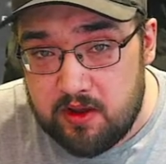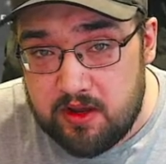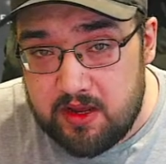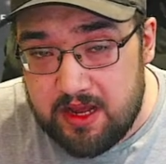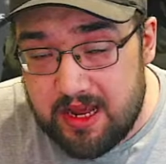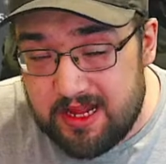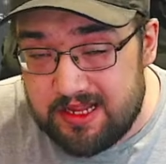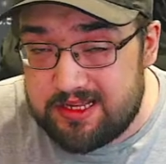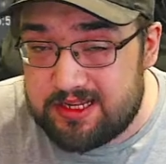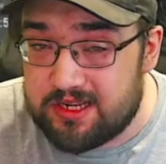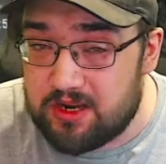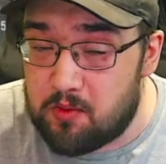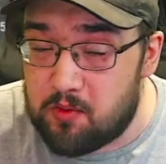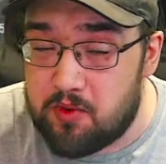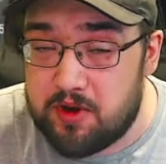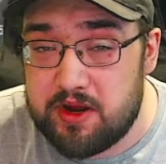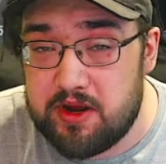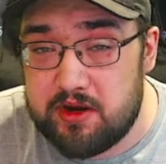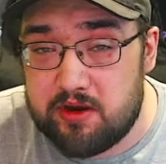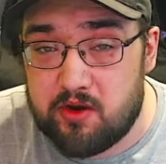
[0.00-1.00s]
and
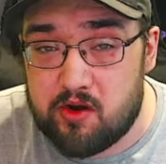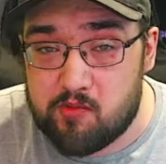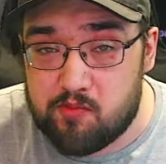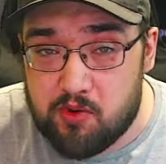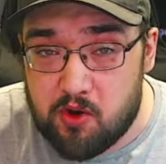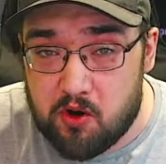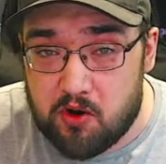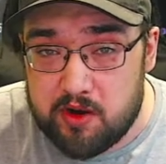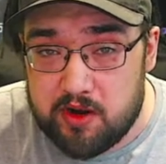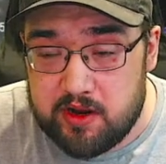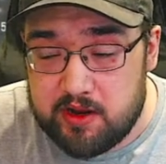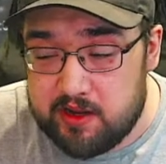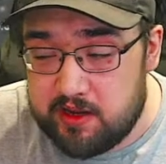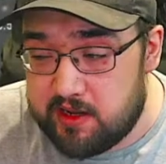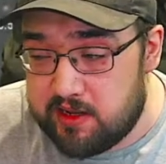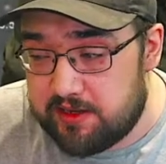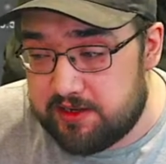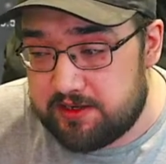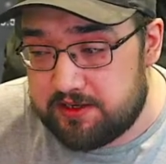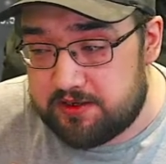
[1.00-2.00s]
somebody in your party
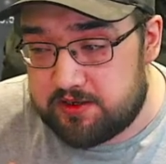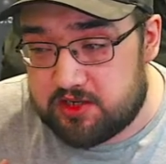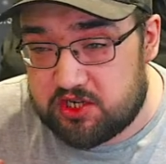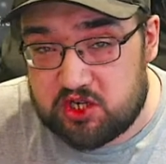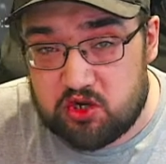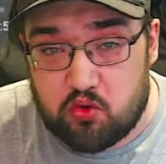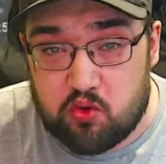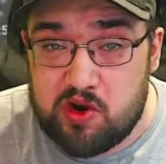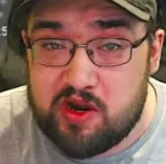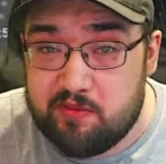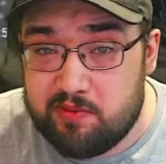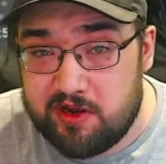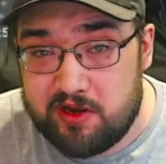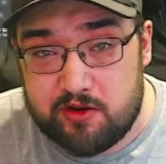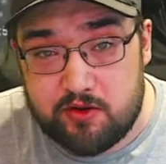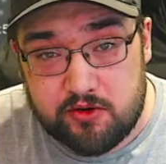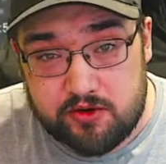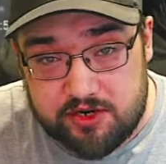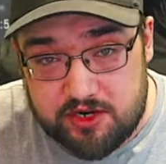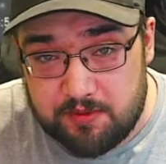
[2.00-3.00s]
is screaming or
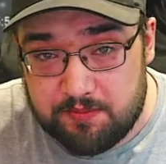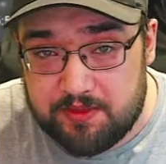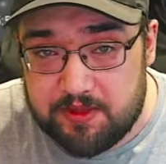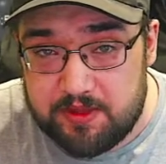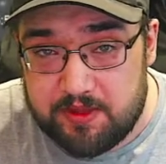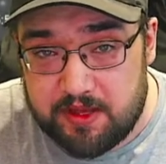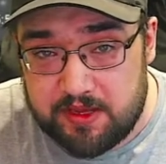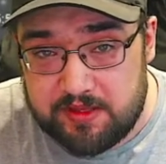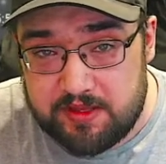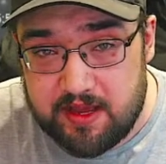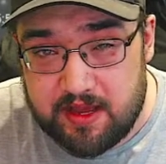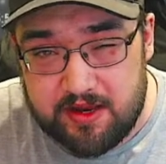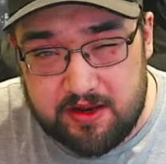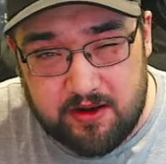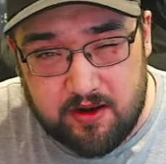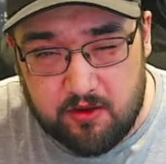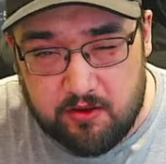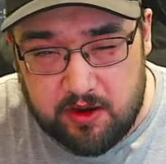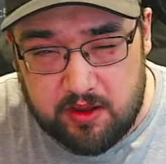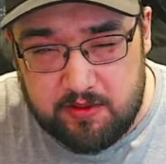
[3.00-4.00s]
something like that. You know
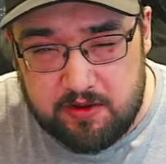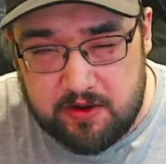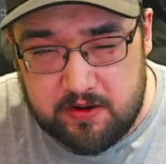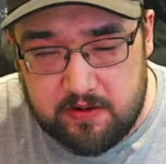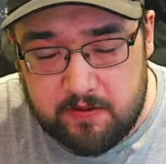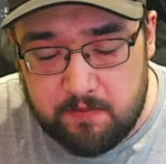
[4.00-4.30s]
what I mean?